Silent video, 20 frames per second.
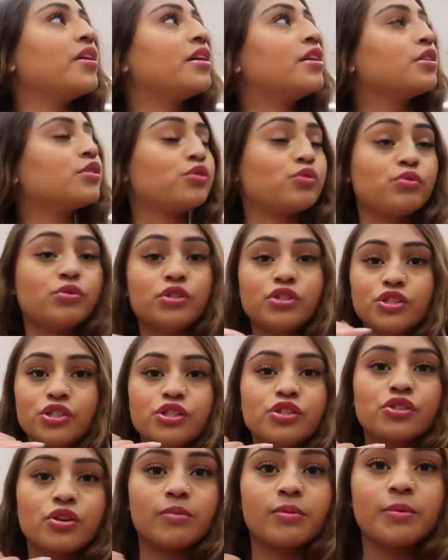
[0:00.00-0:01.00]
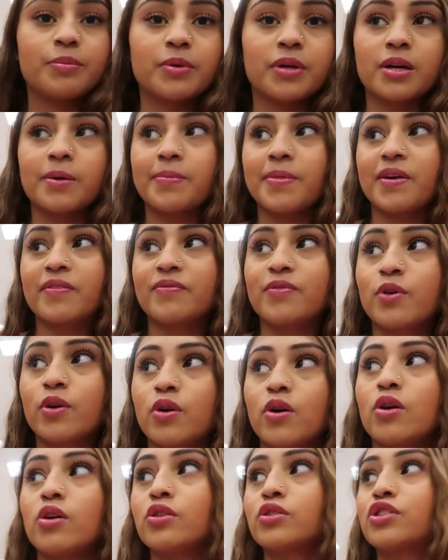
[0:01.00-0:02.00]
then as soon as she saw me pick up that
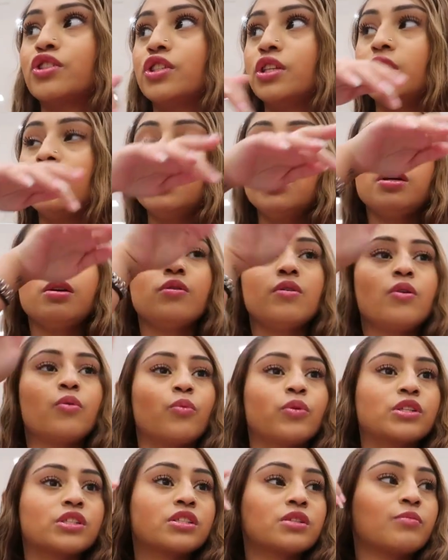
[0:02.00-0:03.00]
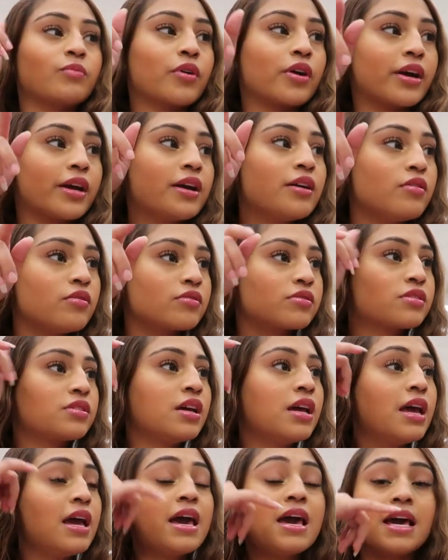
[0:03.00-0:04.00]
phone call, she went somewhere else.
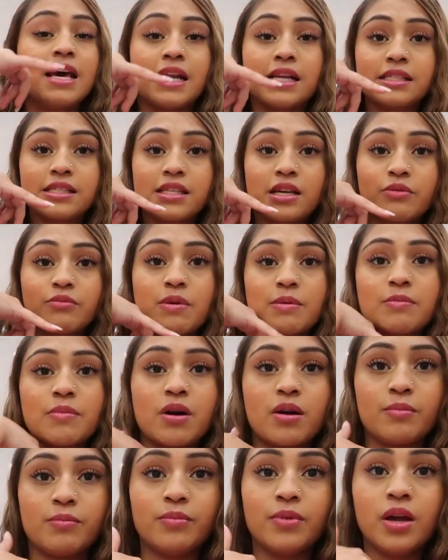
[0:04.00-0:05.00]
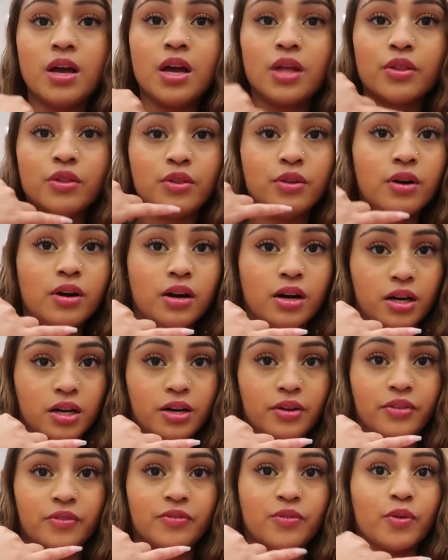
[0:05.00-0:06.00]
And I stayed with my mom
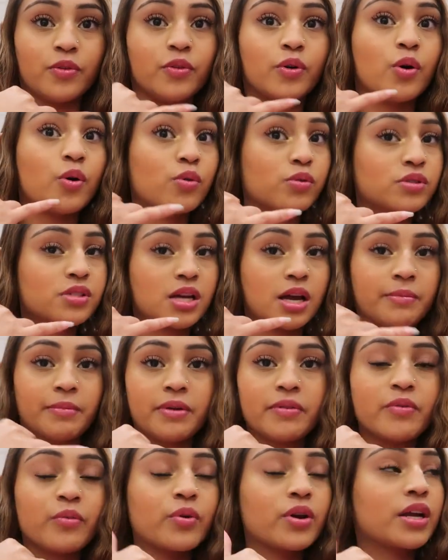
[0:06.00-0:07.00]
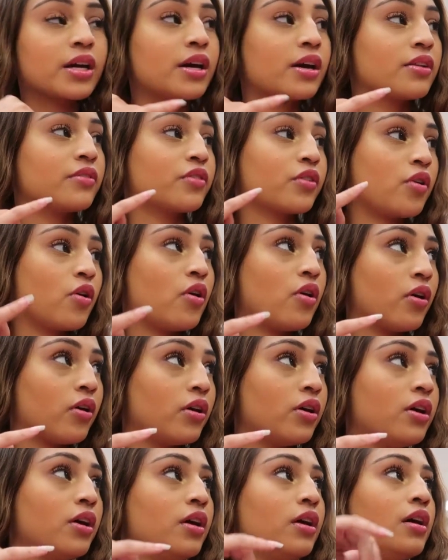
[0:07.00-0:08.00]
on the phone the whole time. Even when I got in the car,
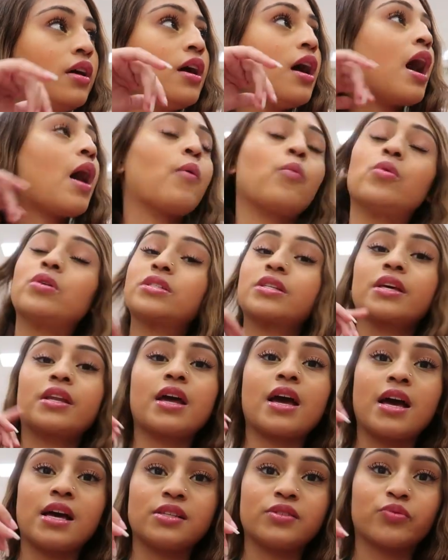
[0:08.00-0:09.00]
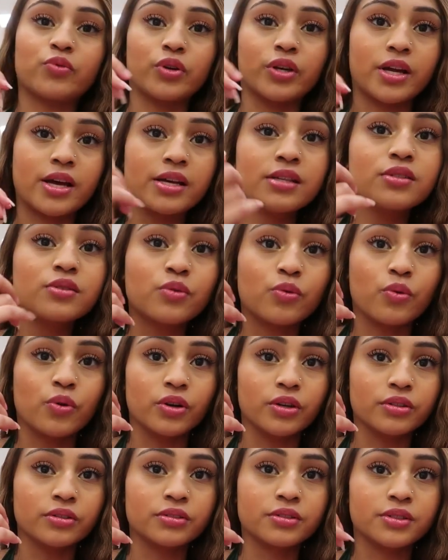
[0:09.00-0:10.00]
I was gonna ask for an
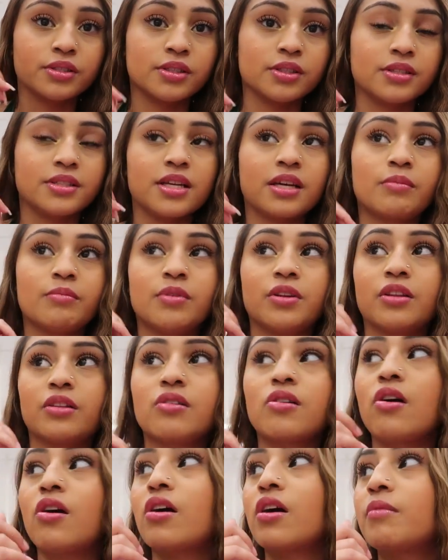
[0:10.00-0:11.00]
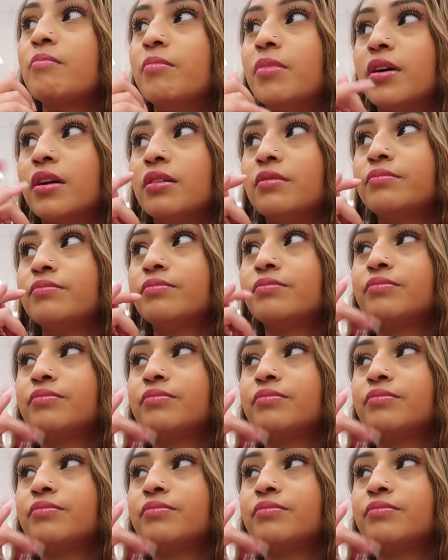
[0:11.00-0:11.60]
escort to take me to the car, but